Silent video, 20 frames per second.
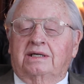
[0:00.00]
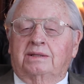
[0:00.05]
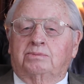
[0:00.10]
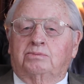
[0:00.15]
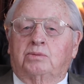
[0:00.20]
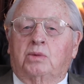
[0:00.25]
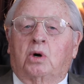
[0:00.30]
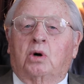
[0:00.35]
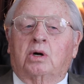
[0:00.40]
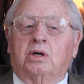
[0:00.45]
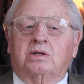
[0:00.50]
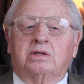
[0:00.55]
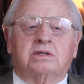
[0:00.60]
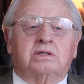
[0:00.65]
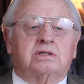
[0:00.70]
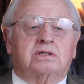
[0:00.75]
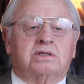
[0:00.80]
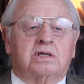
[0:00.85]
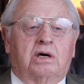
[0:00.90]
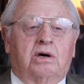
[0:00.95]

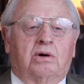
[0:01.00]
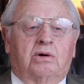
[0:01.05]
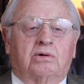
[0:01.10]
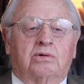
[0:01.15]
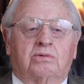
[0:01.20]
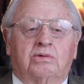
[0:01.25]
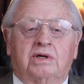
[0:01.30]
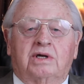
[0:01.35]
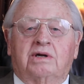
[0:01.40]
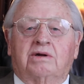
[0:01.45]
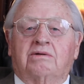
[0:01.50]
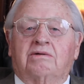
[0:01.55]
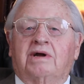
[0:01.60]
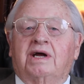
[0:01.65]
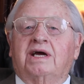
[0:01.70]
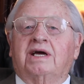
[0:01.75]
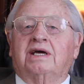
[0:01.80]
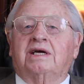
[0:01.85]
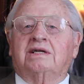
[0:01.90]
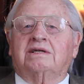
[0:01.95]
Morton salt. When it
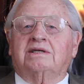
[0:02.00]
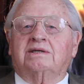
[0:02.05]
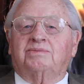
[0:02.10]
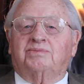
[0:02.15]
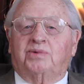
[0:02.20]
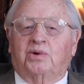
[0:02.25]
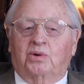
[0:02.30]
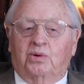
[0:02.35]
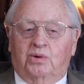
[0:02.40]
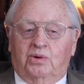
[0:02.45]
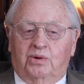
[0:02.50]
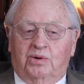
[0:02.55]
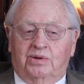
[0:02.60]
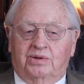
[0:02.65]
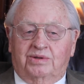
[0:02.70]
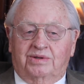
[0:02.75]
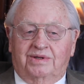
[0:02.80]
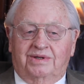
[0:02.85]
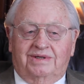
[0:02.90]
rains, it pours.